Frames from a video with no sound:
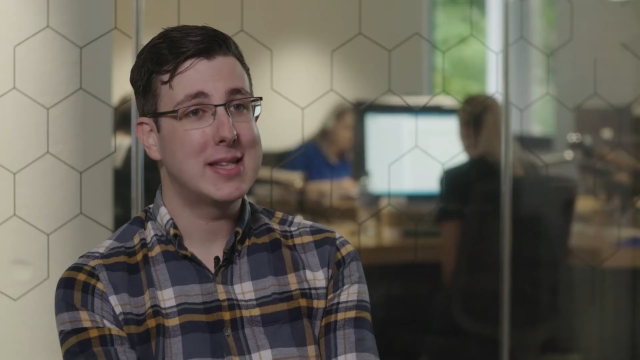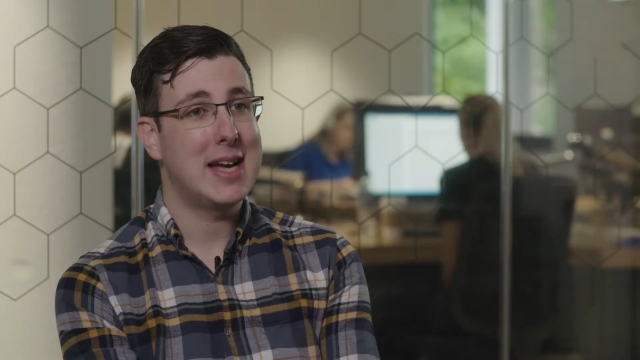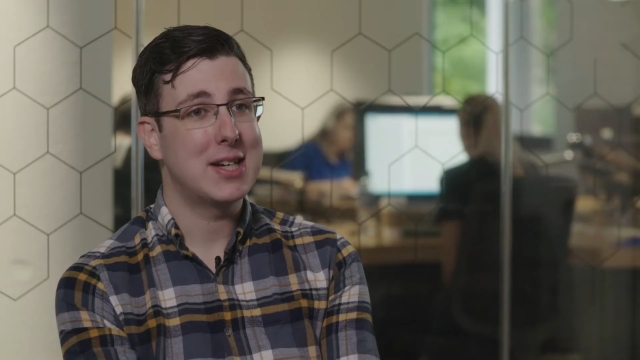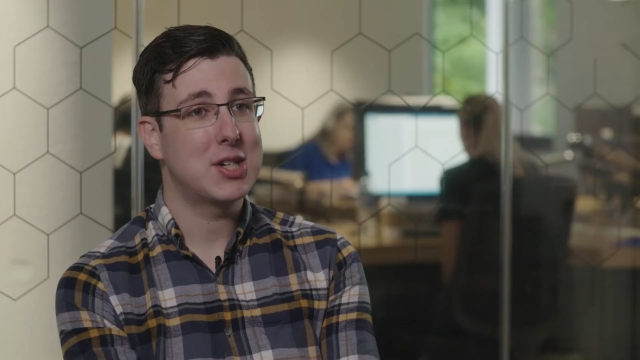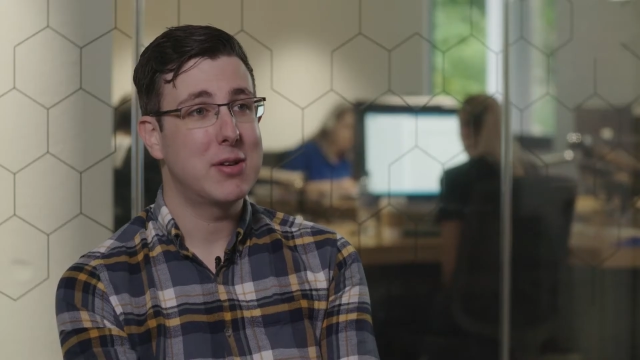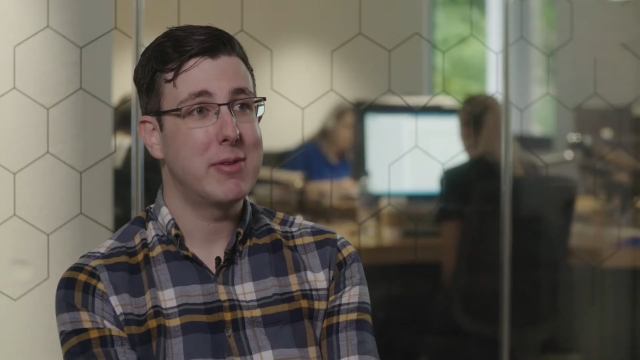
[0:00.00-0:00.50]
it's
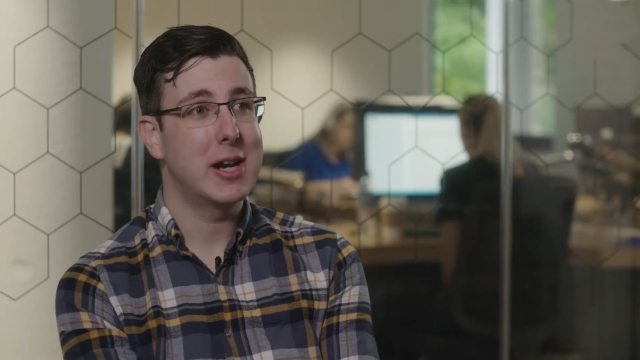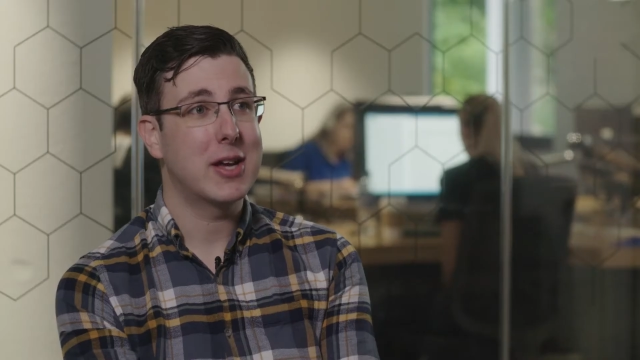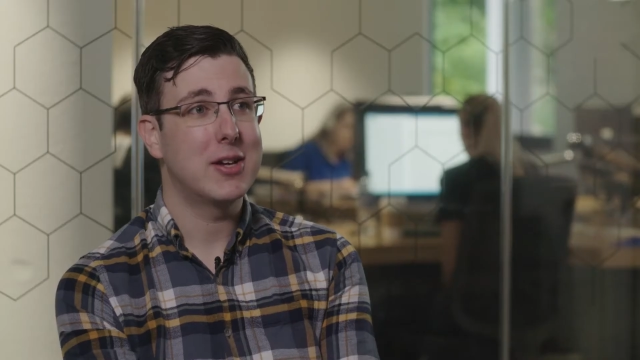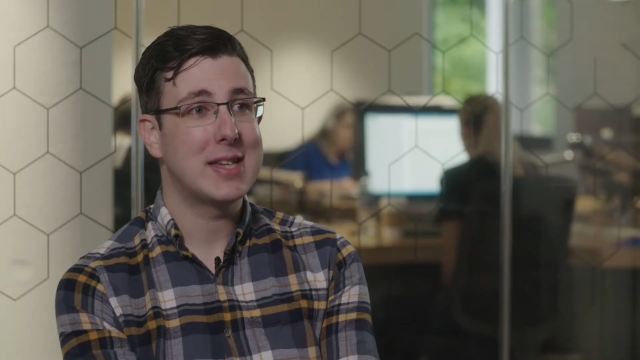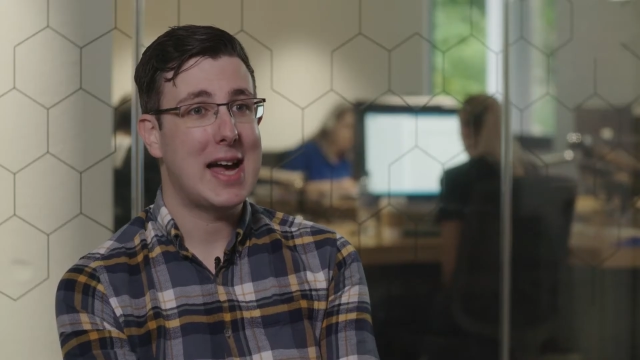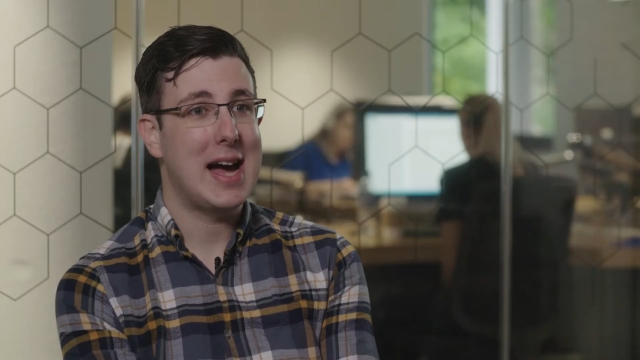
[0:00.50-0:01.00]
actually really
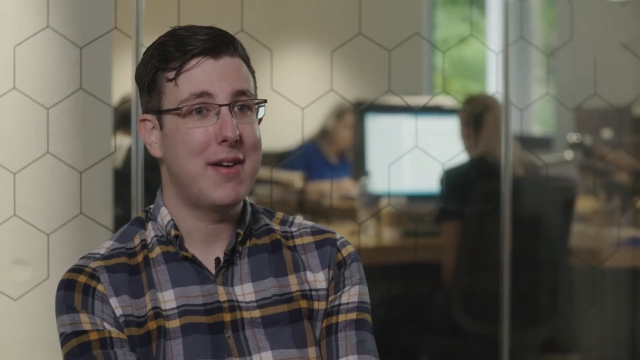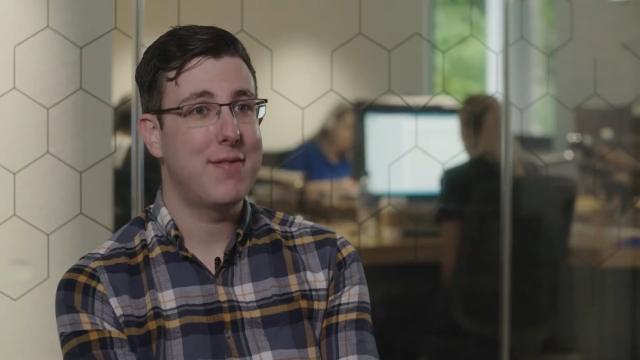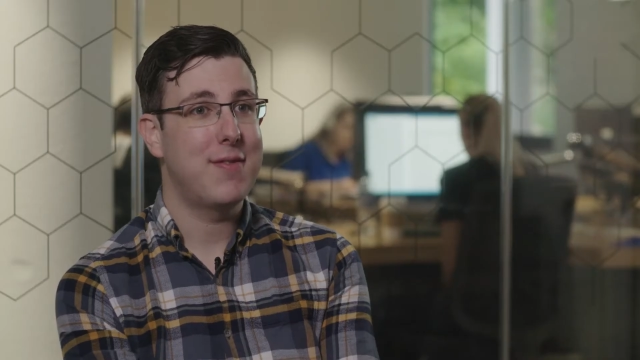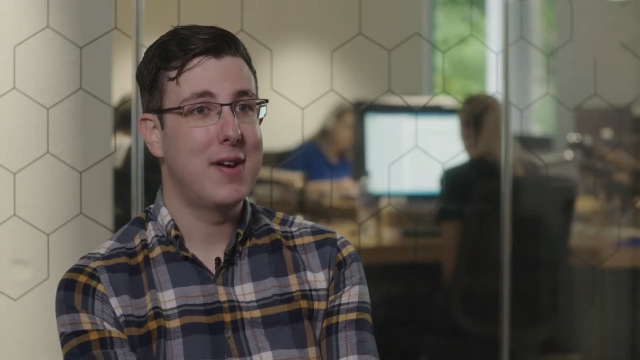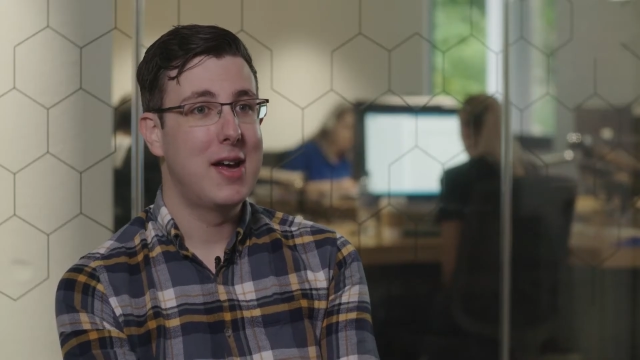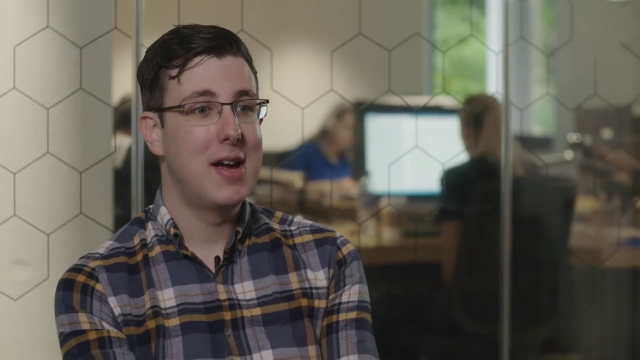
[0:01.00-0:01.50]
good to have
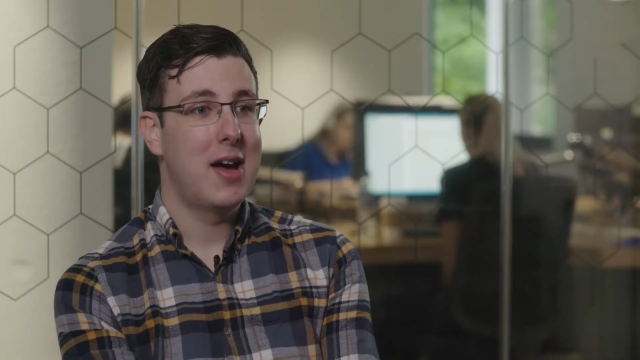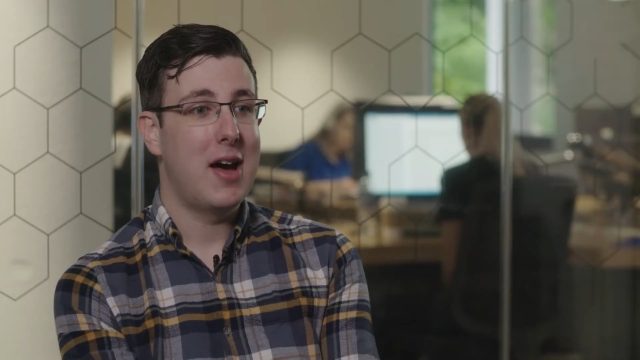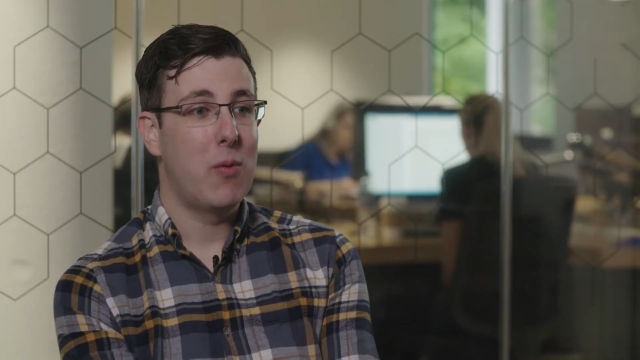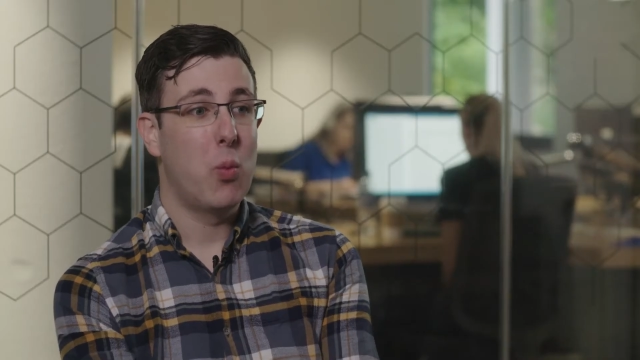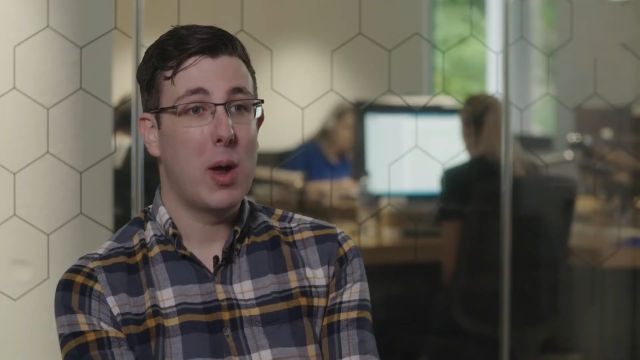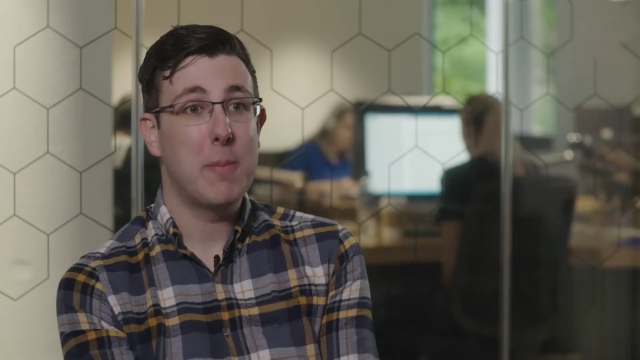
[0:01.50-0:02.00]

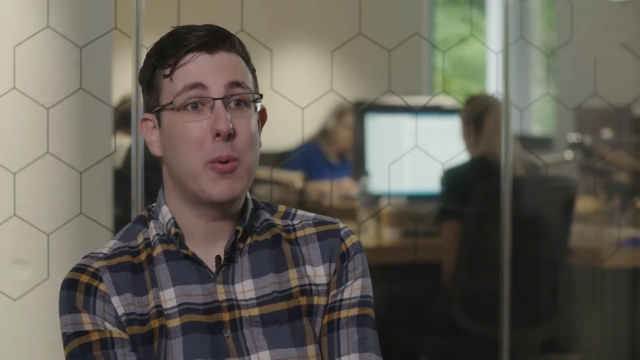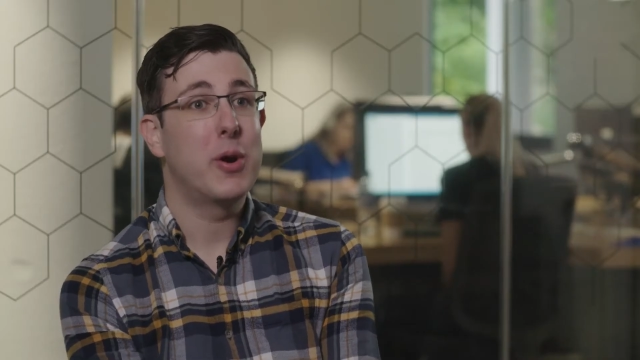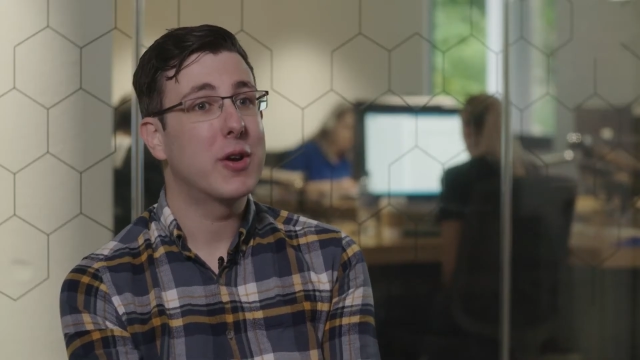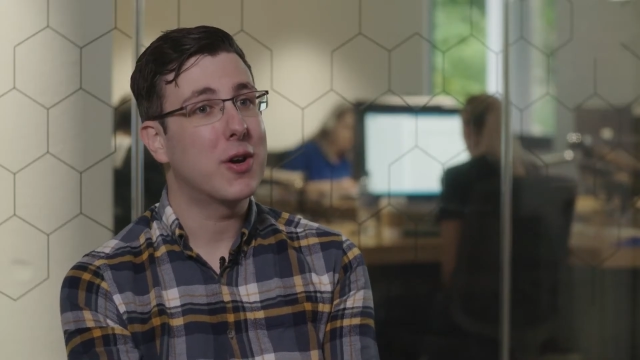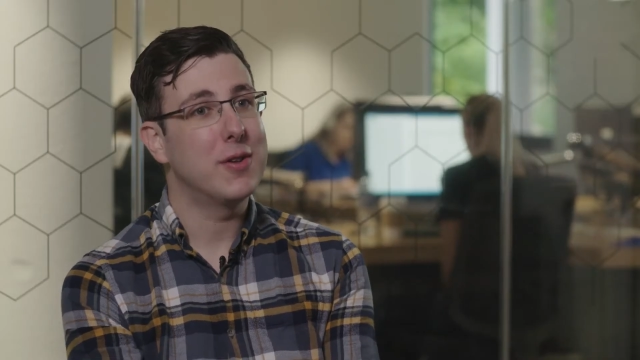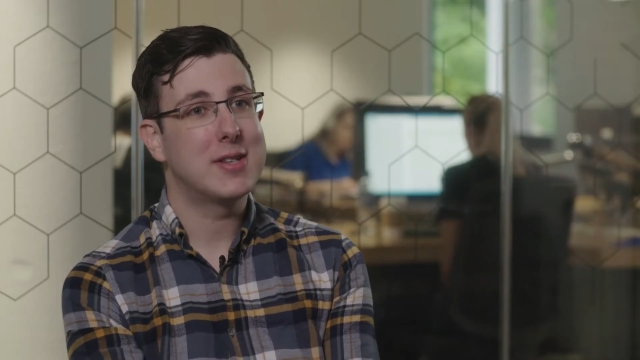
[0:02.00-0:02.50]
one point
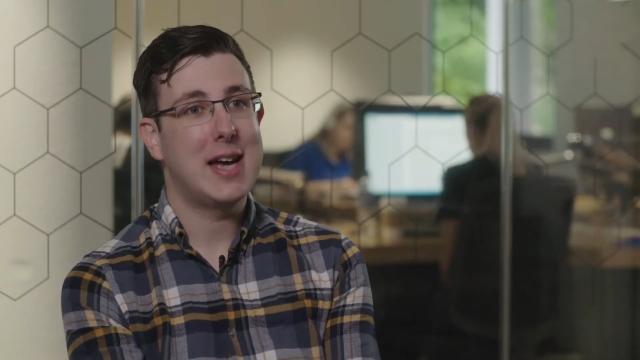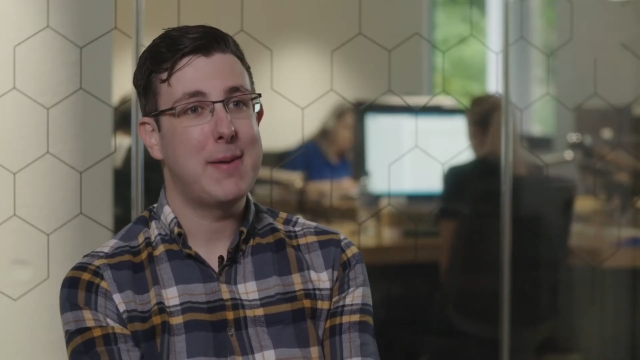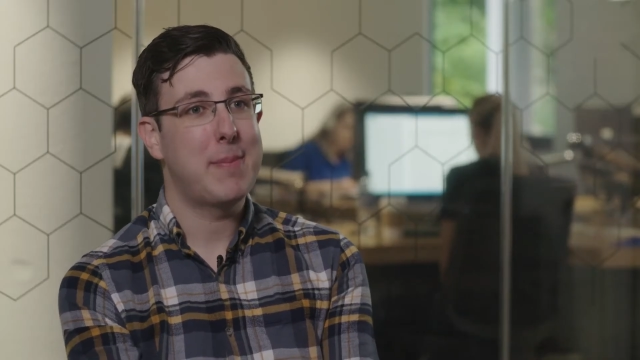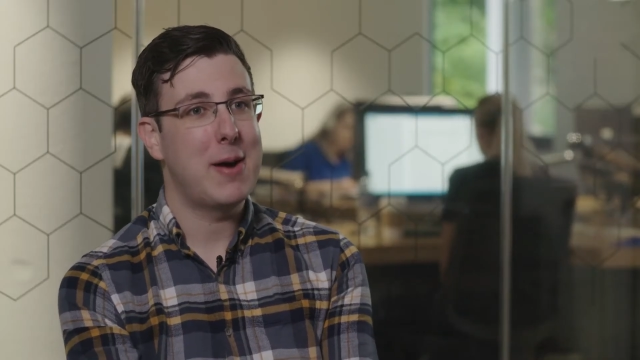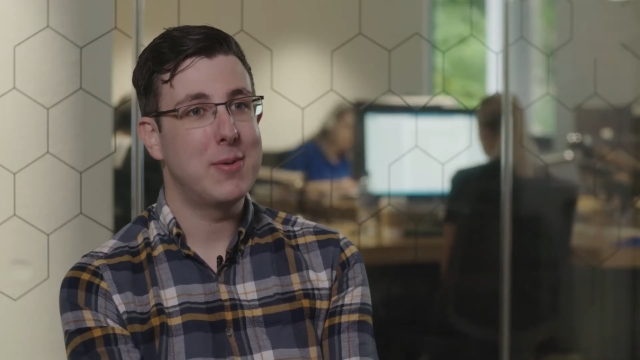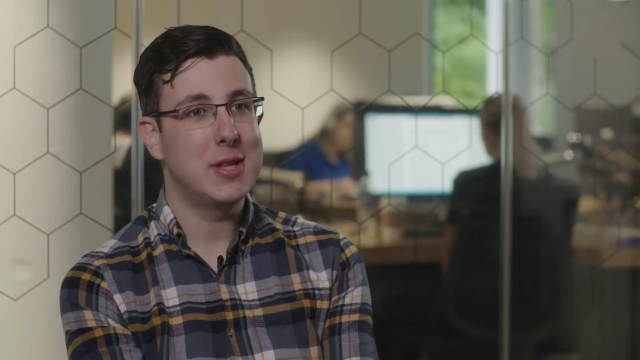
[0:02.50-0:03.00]
of contact
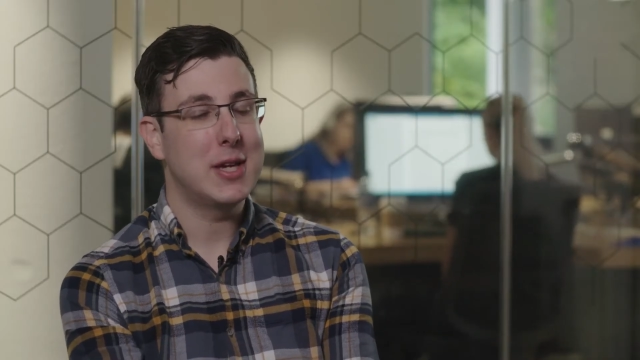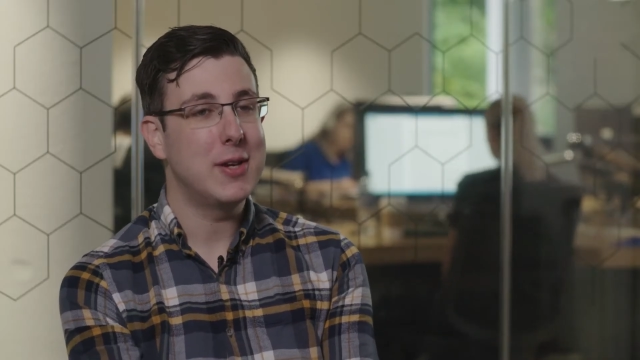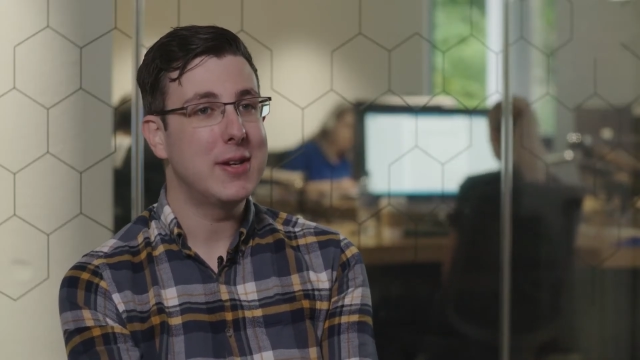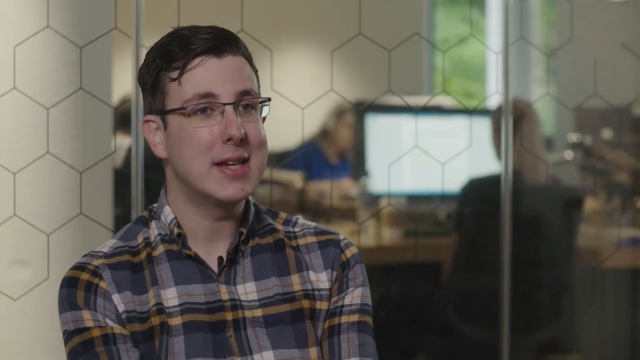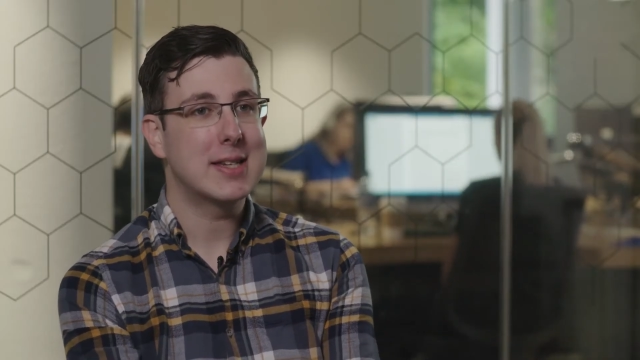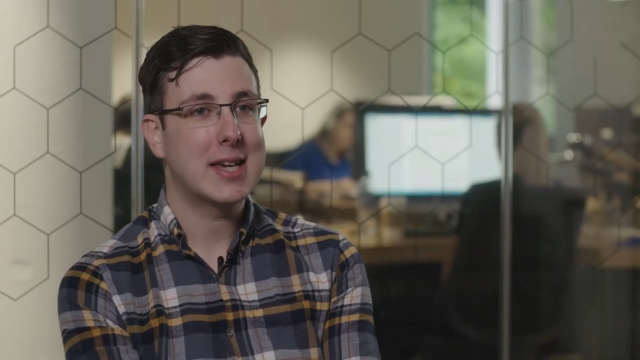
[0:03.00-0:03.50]
back with the
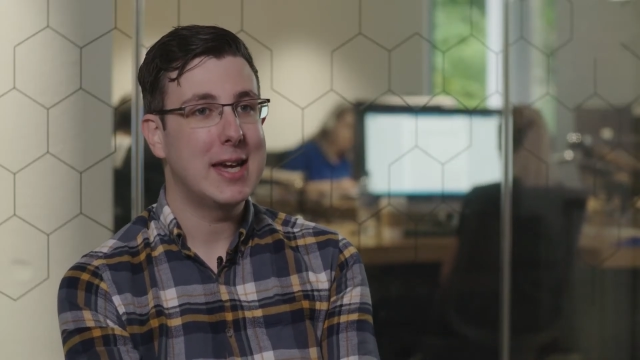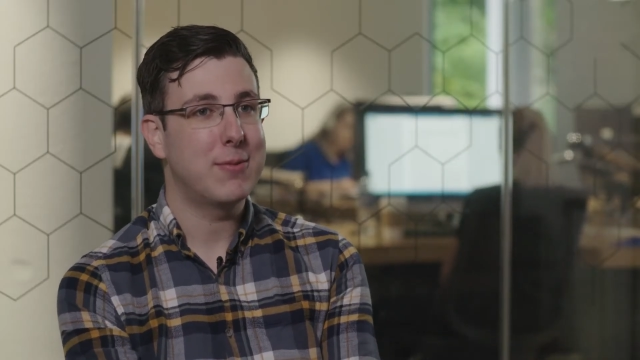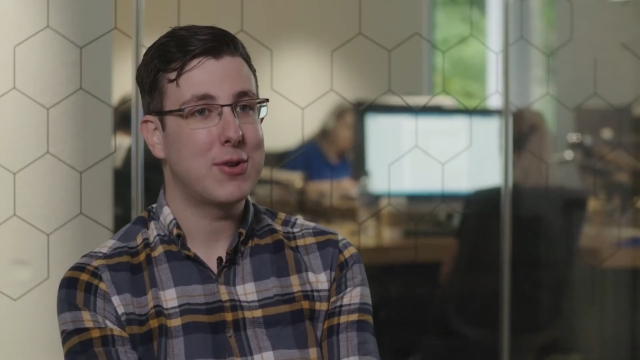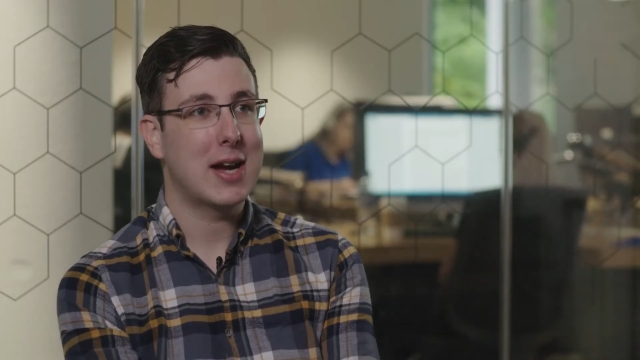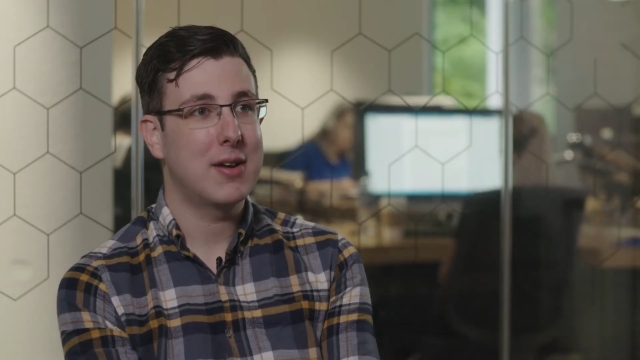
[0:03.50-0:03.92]
uni to keep track